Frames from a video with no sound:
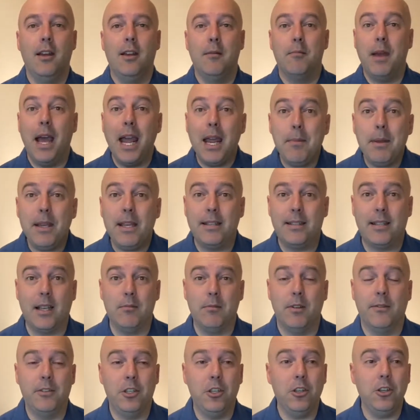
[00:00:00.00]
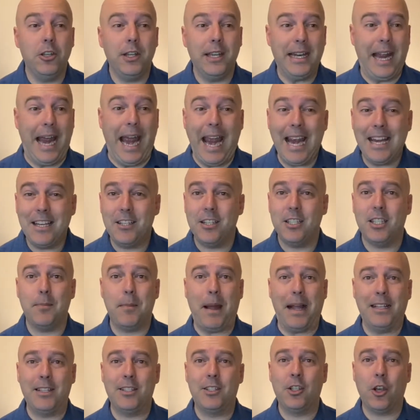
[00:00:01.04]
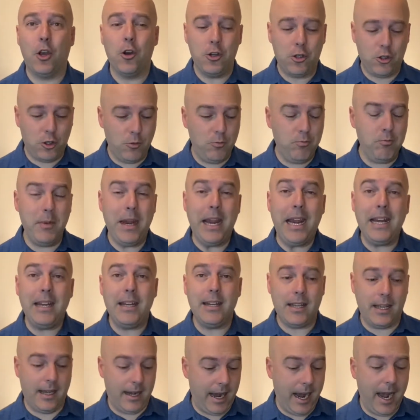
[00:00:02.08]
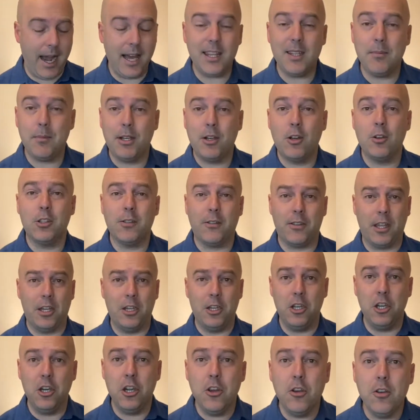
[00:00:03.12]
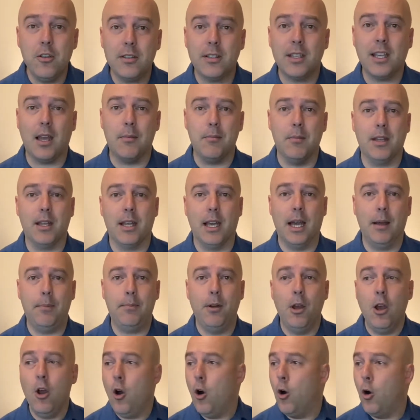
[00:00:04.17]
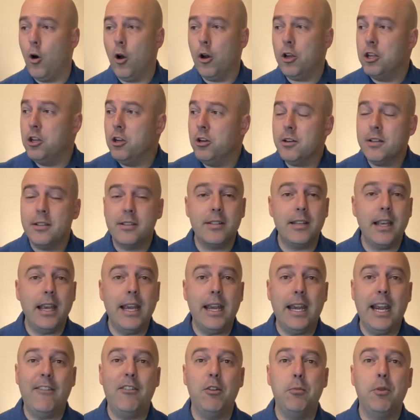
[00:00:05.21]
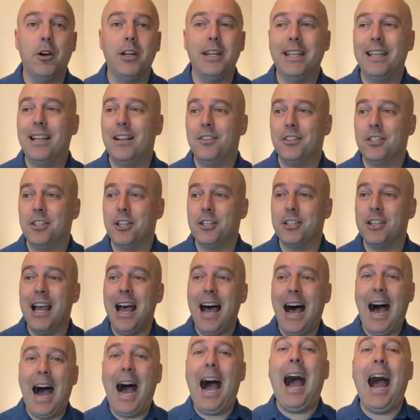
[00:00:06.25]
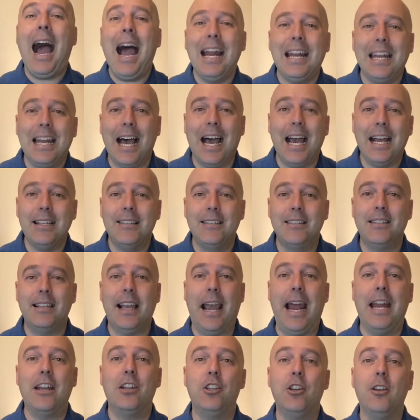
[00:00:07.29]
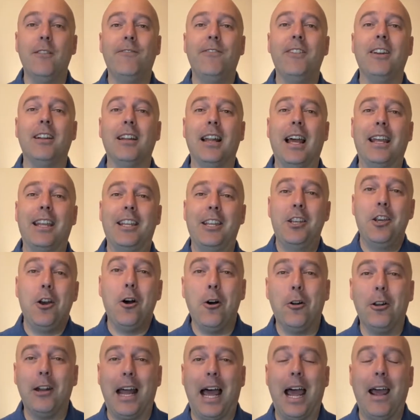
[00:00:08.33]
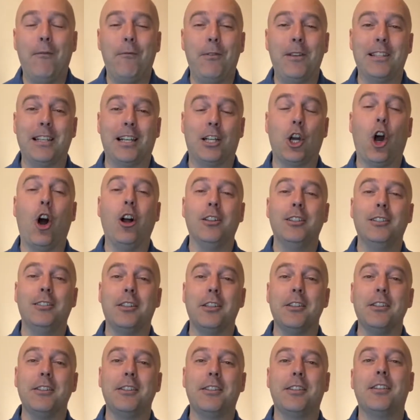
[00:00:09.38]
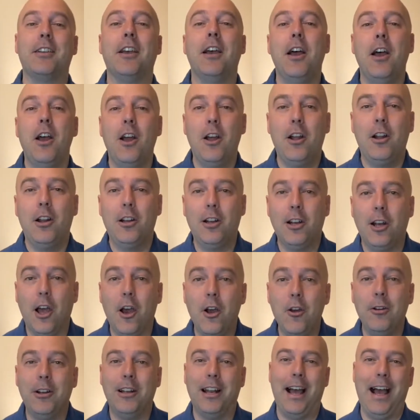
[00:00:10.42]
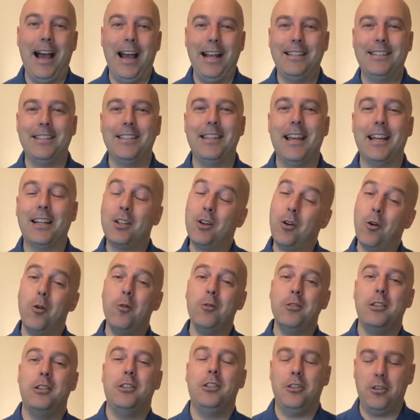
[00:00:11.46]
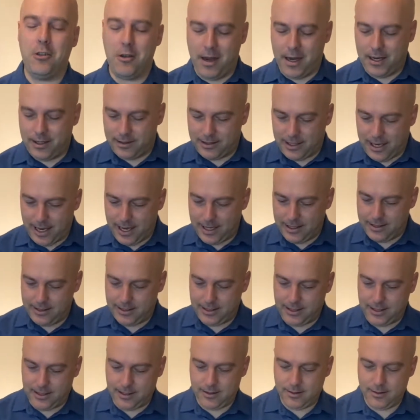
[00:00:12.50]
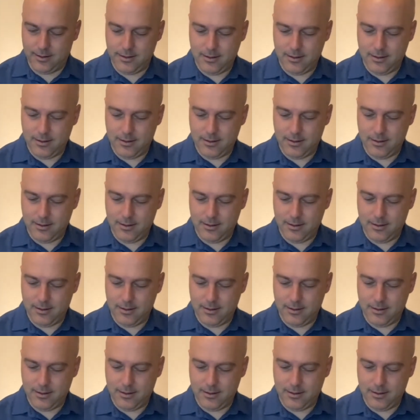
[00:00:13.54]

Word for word: Maybe some of you get anxious about social media, either because of the news coming up or you're seeing everybody else's highlights and you feel like your life is a constant low light and that causes you anxiety.